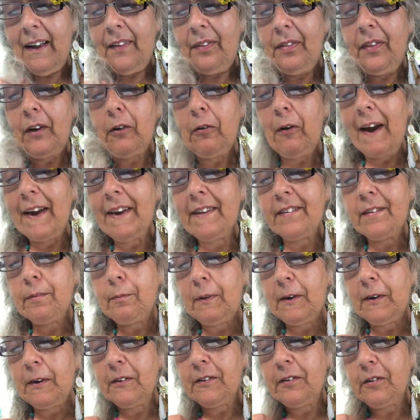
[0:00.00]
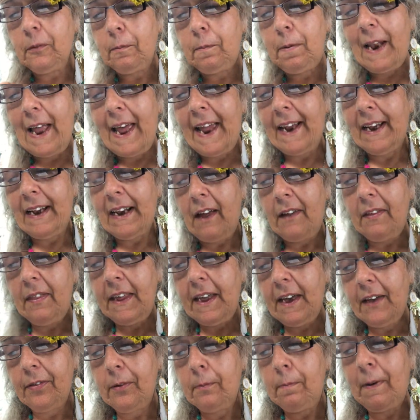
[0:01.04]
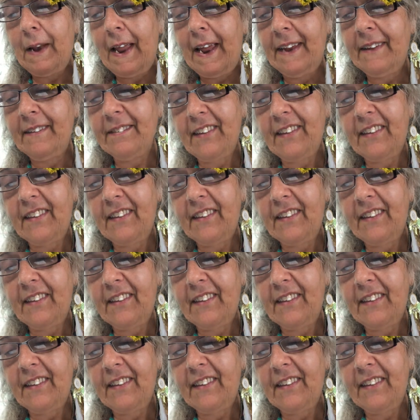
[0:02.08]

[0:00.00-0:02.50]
The great spiritual plane, like the other planes,